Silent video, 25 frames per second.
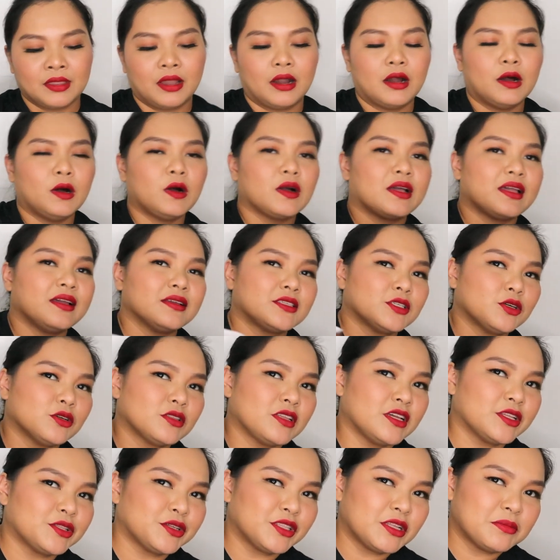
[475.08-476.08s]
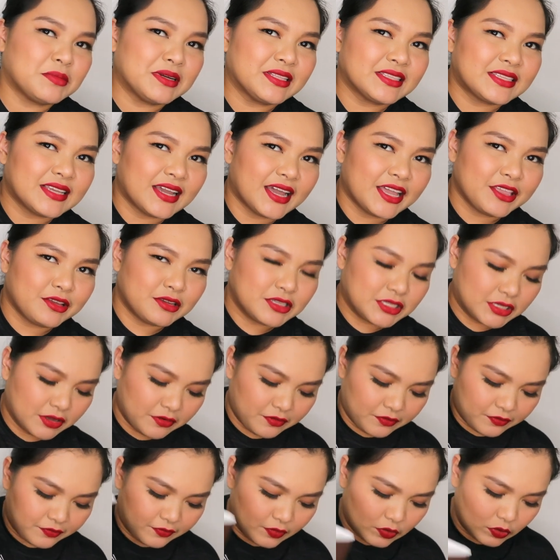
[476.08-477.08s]
Okay, so dito naman tayo sa
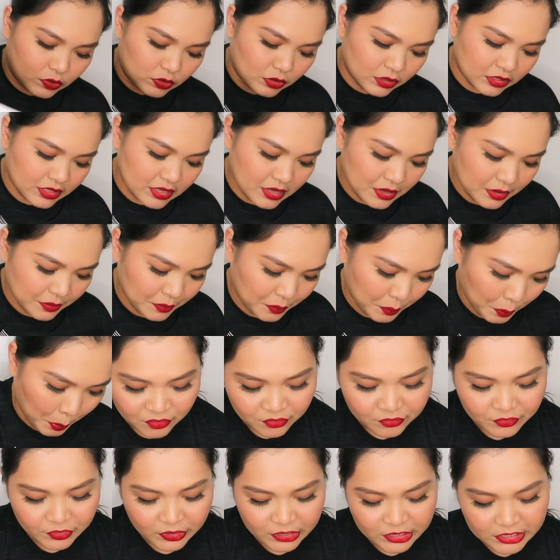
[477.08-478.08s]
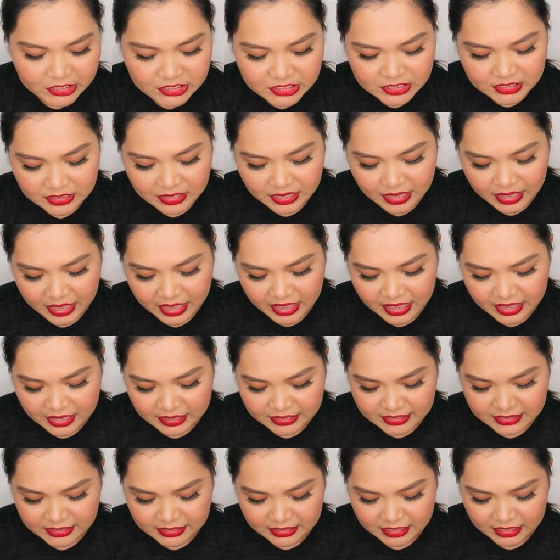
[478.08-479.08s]
food. First
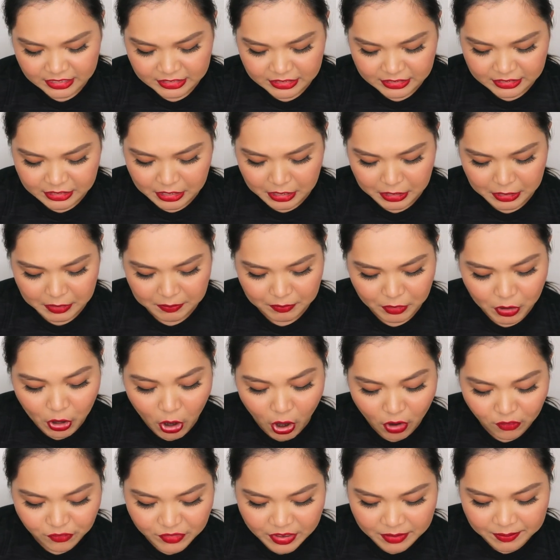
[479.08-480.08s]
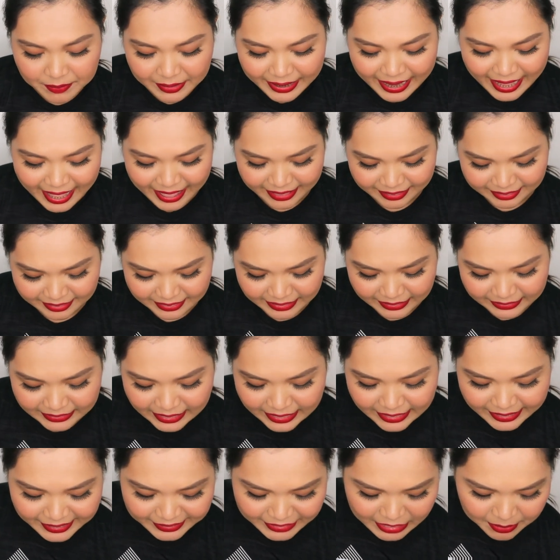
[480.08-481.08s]
is this coffee brand na
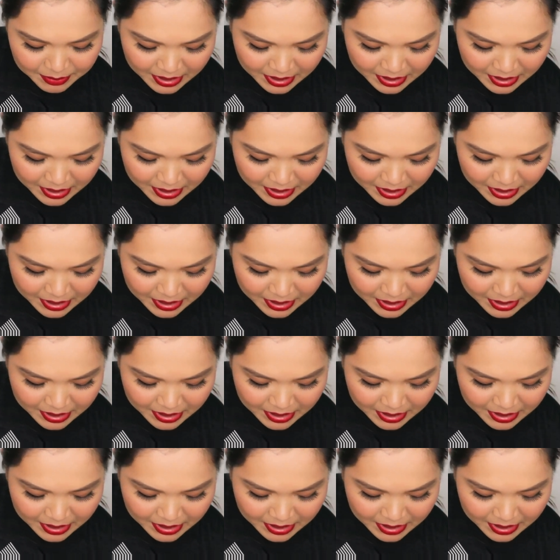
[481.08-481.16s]
talaga